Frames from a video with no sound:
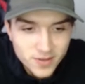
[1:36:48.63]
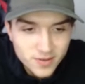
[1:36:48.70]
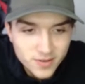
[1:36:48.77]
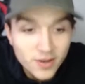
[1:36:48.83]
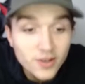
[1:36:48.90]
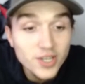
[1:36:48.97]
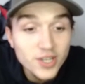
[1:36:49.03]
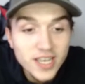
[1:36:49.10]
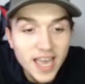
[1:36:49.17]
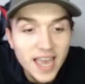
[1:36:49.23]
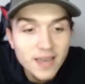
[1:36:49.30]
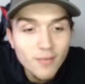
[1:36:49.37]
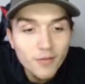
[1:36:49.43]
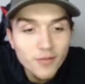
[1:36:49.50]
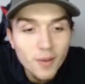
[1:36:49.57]
Because he
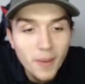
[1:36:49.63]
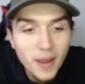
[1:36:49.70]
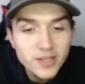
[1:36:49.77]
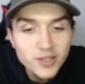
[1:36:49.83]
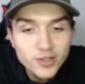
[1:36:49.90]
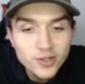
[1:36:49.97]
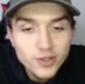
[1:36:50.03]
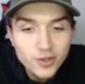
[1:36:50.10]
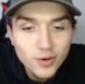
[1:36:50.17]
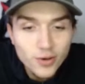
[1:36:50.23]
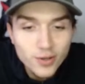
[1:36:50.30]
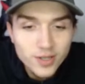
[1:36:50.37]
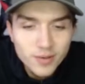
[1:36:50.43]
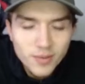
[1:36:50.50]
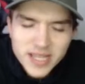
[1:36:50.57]
came off the bench and
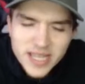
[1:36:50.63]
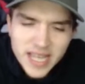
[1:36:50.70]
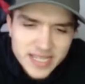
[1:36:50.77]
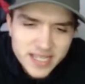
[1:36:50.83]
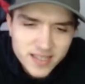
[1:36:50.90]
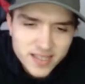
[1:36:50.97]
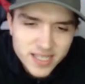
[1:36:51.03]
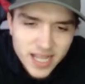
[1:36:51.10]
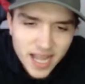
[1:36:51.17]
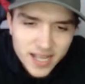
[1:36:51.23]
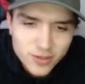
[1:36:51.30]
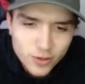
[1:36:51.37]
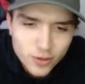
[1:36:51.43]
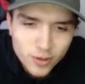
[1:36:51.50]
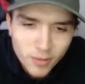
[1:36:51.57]
scored it. Wait, did he start
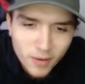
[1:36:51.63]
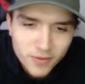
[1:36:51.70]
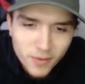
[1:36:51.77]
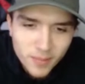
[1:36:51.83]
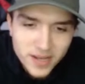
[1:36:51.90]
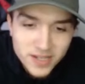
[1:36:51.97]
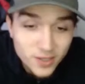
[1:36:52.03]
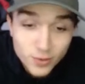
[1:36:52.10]
or come off the bench?